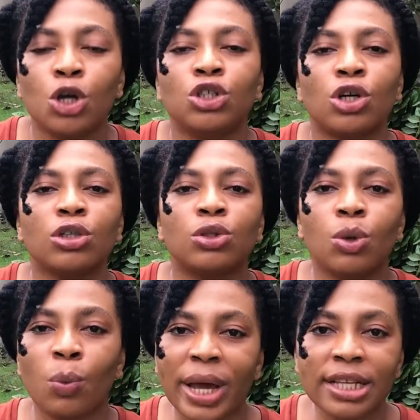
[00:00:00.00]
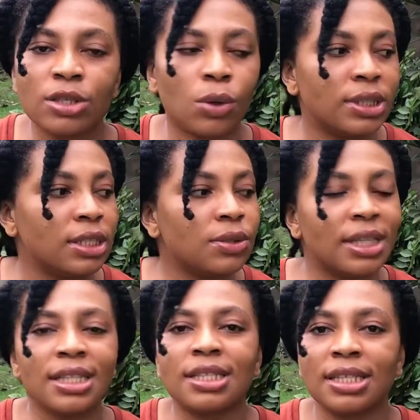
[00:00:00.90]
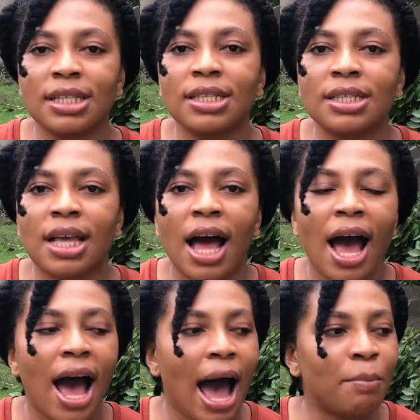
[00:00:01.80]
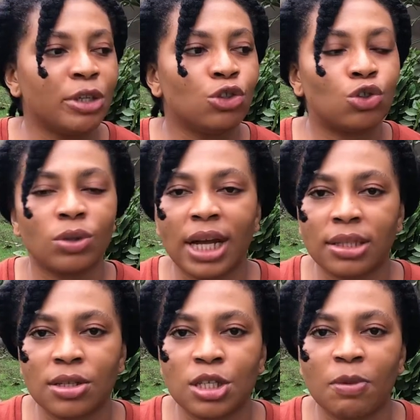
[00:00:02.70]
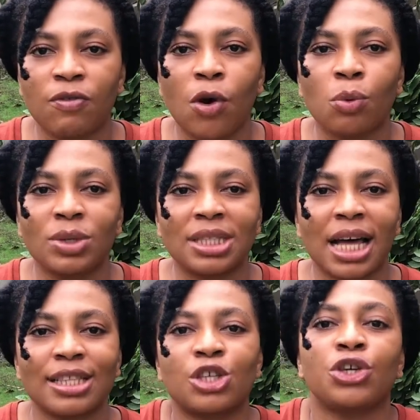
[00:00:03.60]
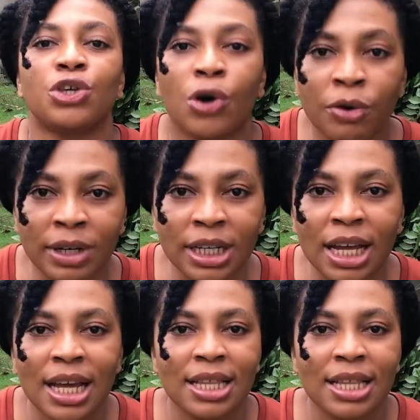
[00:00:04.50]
Don't wait until these things are being thrown at us before we start curing.